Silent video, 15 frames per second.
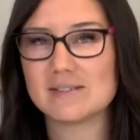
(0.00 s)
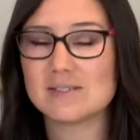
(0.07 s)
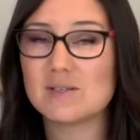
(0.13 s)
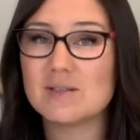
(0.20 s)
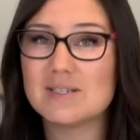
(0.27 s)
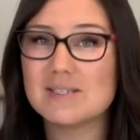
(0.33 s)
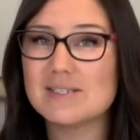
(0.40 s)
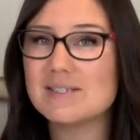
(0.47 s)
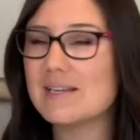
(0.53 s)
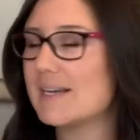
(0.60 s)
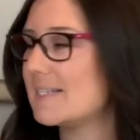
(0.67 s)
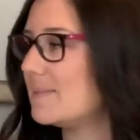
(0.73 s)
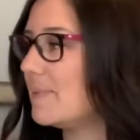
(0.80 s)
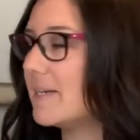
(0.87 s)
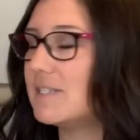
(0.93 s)
So this is
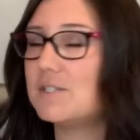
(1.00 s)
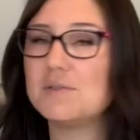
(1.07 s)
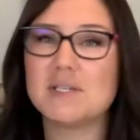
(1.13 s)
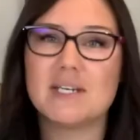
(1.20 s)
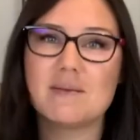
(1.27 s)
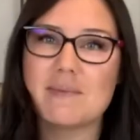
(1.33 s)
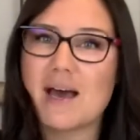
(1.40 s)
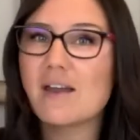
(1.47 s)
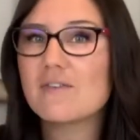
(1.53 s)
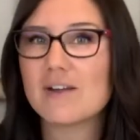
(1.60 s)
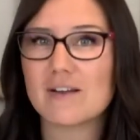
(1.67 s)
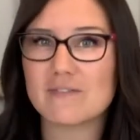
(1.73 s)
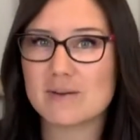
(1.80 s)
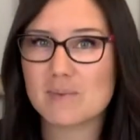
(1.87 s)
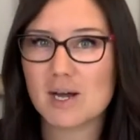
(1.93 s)
nice because you need a matte for
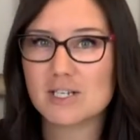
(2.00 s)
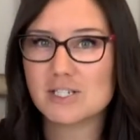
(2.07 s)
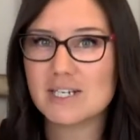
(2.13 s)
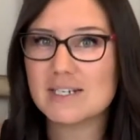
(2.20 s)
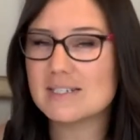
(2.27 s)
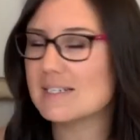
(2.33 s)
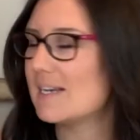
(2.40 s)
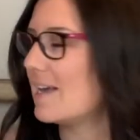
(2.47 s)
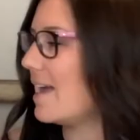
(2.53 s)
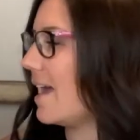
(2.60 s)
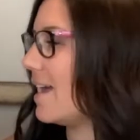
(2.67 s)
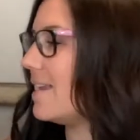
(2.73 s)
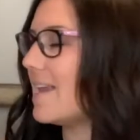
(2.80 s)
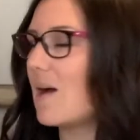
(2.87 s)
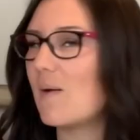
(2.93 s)
every project,
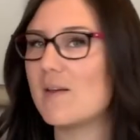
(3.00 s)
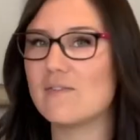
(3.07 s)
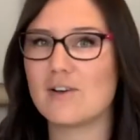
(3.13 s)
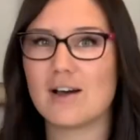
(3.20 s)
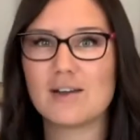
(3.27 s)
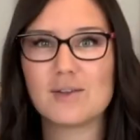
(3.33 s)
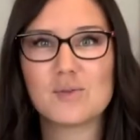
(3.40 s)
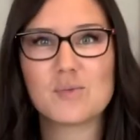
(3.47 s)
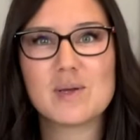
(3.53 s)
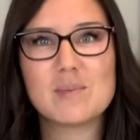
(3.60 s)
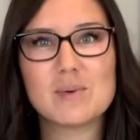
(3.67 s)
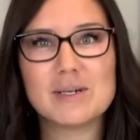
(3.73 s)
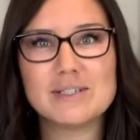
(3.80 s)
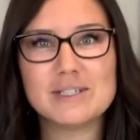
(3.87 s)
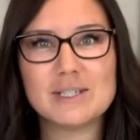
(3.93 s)
and now I've got 3
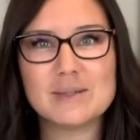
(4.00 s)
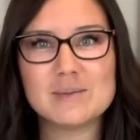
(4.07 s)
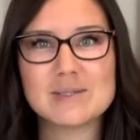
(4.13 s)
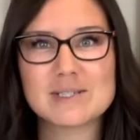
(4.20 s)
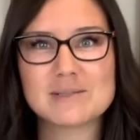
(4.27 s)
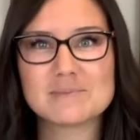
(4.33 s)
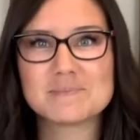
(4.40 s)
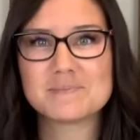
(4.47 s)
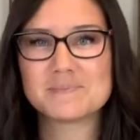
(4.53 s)
more to use.